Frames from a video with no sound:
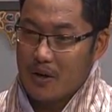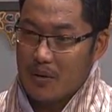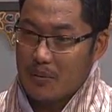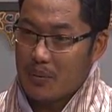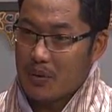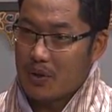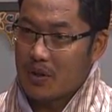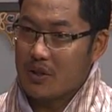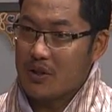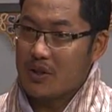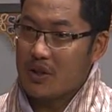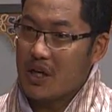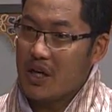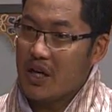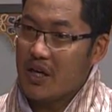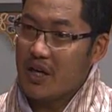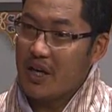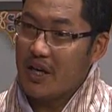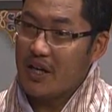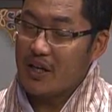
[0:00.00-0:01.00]
because
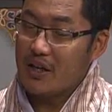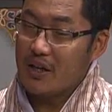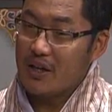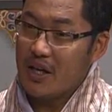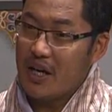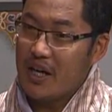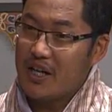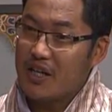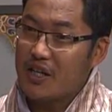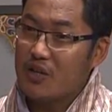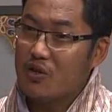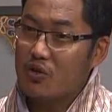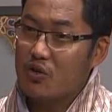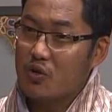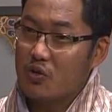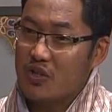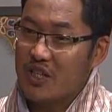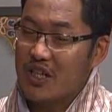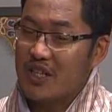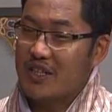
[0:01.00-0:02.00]
I cannot
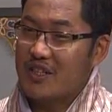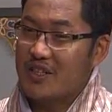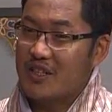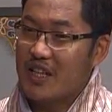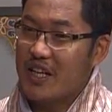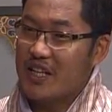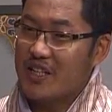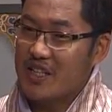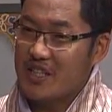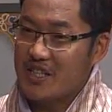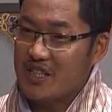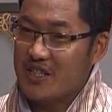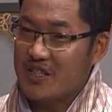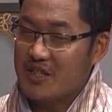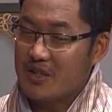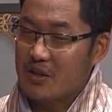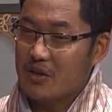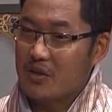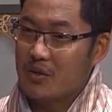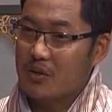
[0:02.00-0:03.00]
tell this Land Act
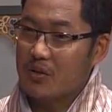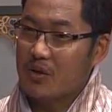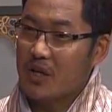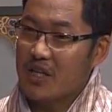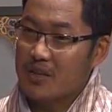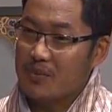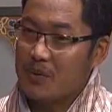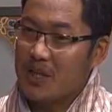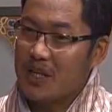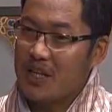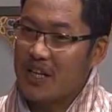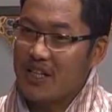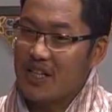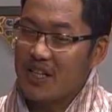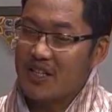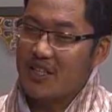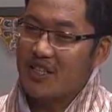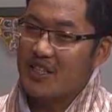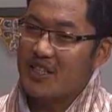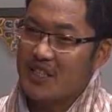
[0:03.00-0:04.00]
is, as per the Land
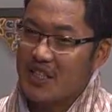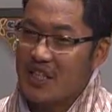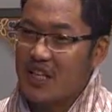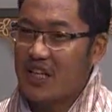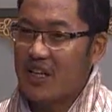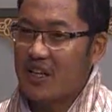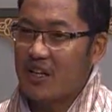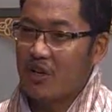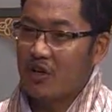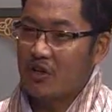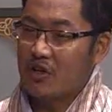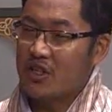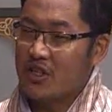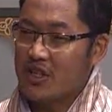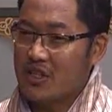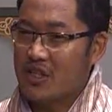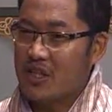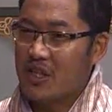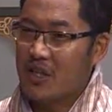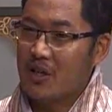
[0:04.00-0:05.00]
Act, this is illegal or this
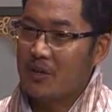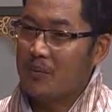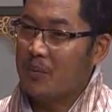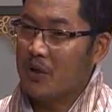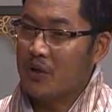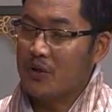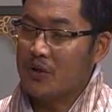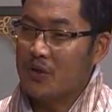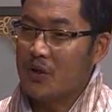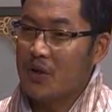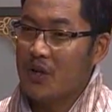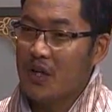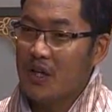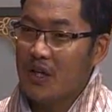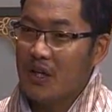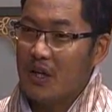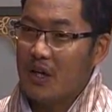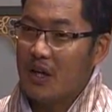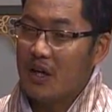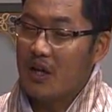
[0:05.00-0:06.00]
is legal, because
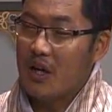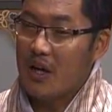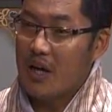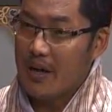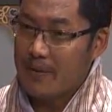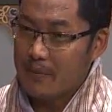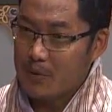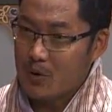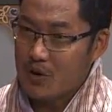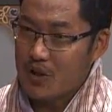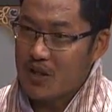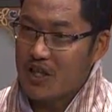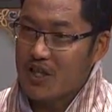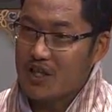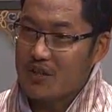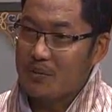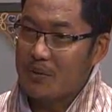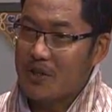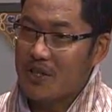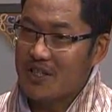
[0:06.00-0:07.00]
I'm not an
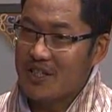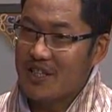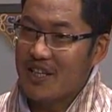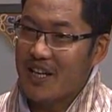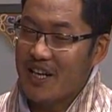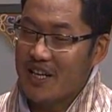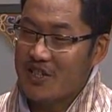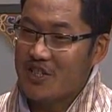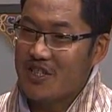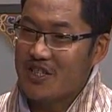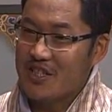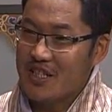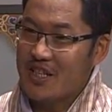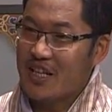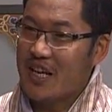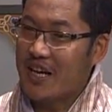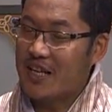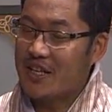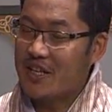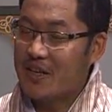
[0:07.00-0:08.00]
interpreting agency
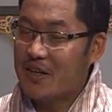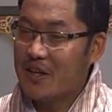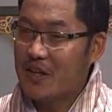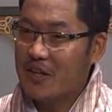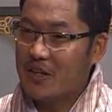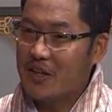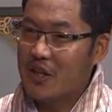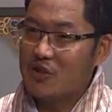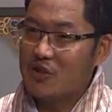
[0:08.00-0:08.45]
like the